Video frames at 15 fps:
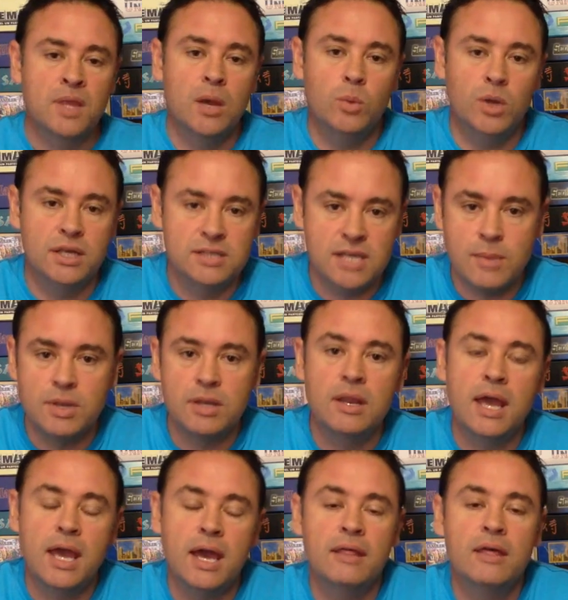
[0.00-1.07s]
and we'll examine
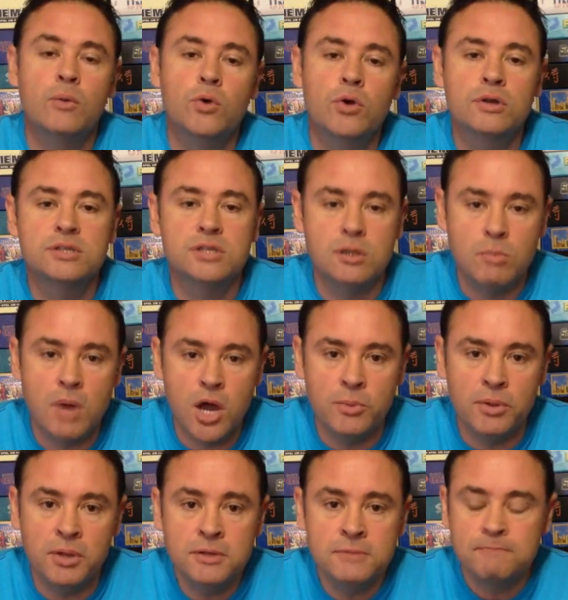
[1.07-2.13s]
how that works in a
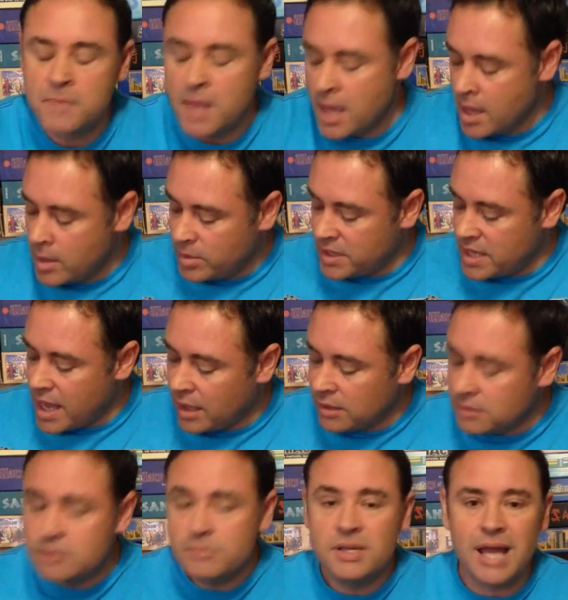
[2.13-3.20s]
moment. But the
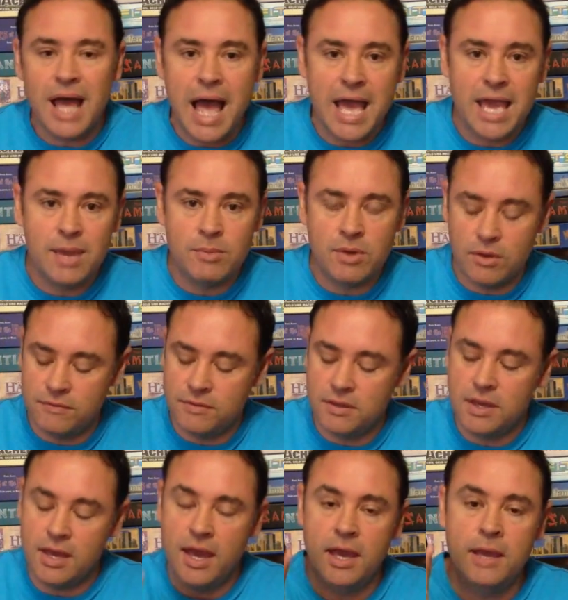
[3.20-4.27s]
ultimate aim of the
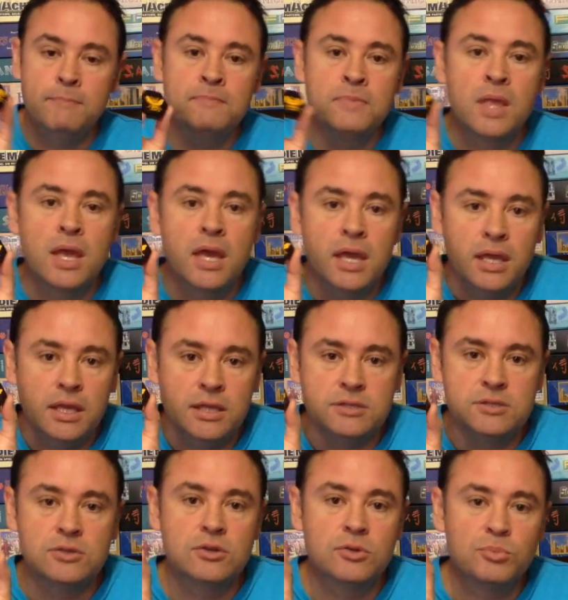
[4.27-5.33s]
game is
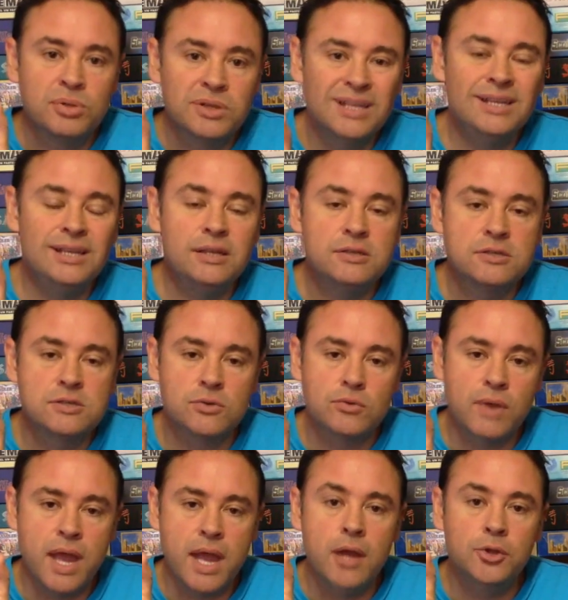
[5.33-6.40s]
to completely
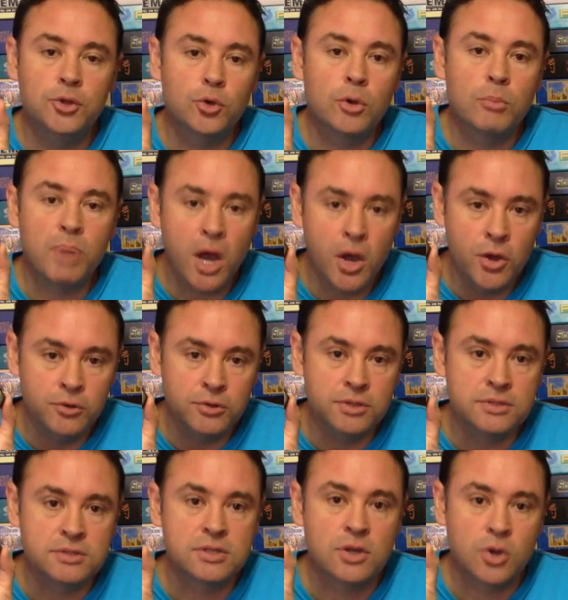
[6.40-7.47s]
surround your
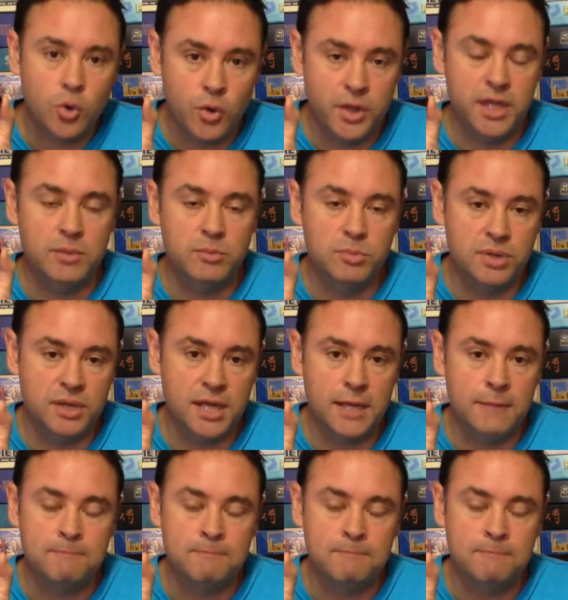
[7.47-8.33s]
opponent's queen bee.